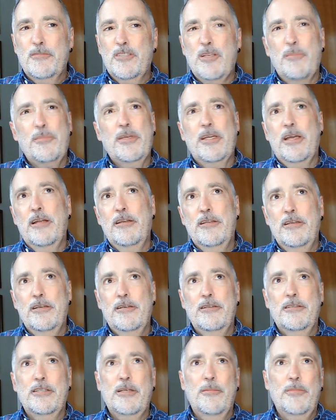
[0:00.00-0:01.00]
something I
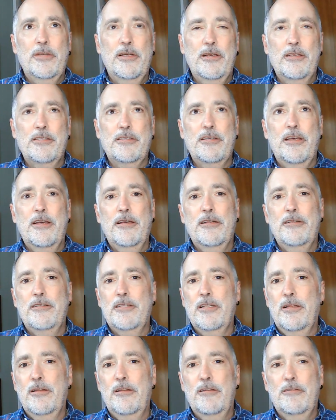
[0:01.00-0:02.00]
did, something I said,
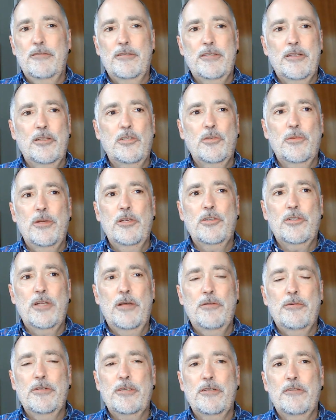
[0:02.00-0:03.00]
and situation
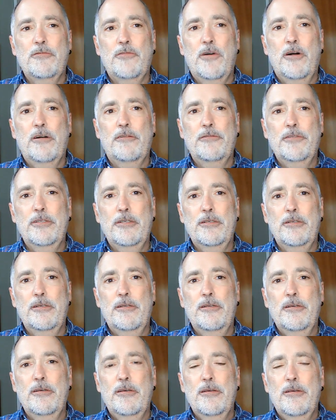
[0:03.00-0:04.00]
I was involved
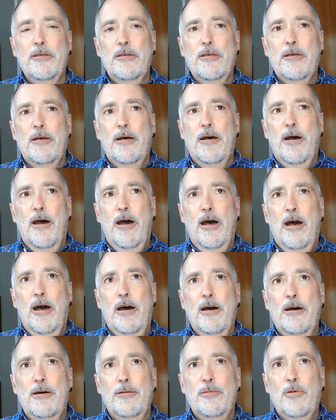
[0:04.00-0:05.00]
in,
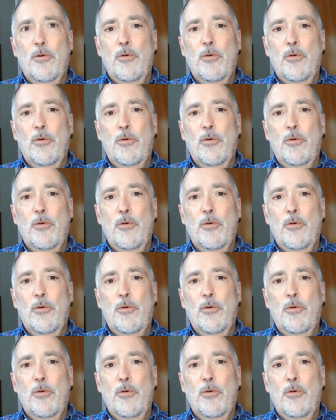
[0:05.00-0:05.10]
um,